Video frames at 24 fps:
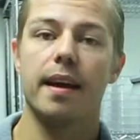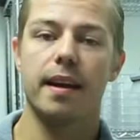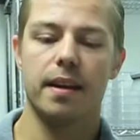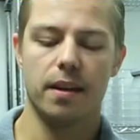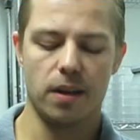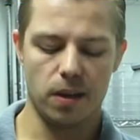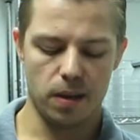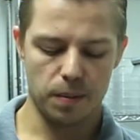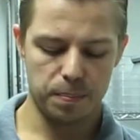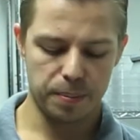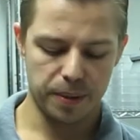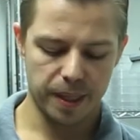And
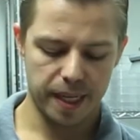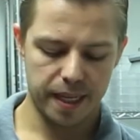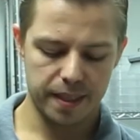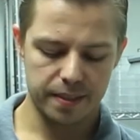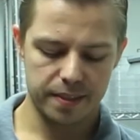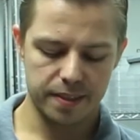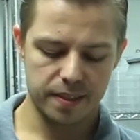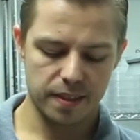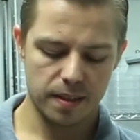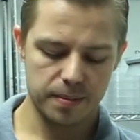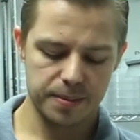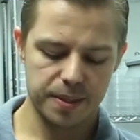all Planet
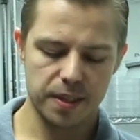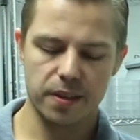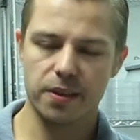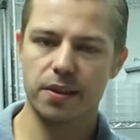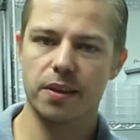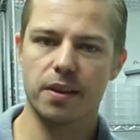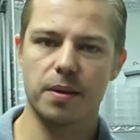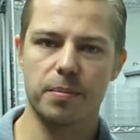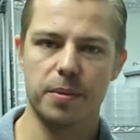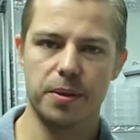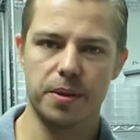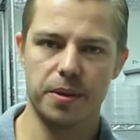subs that are
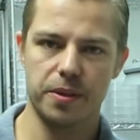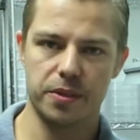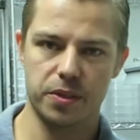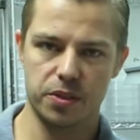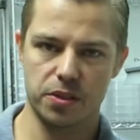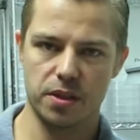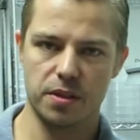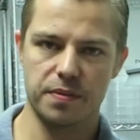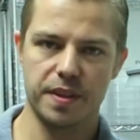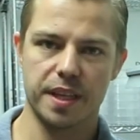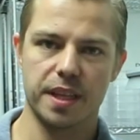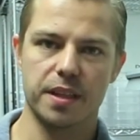going to be
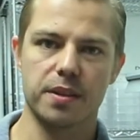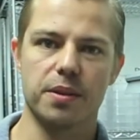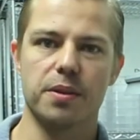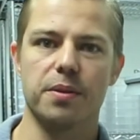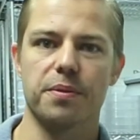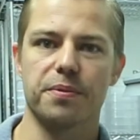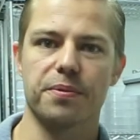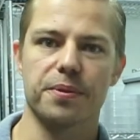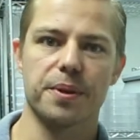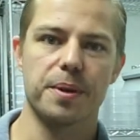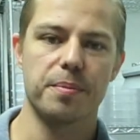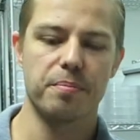serving
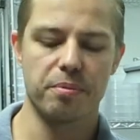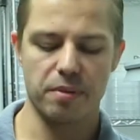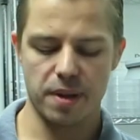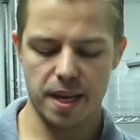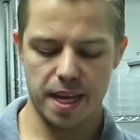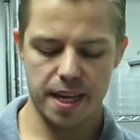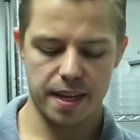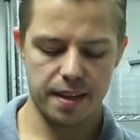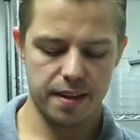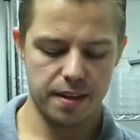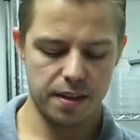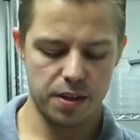gluten-free
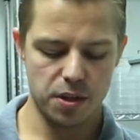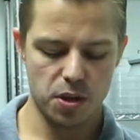bread,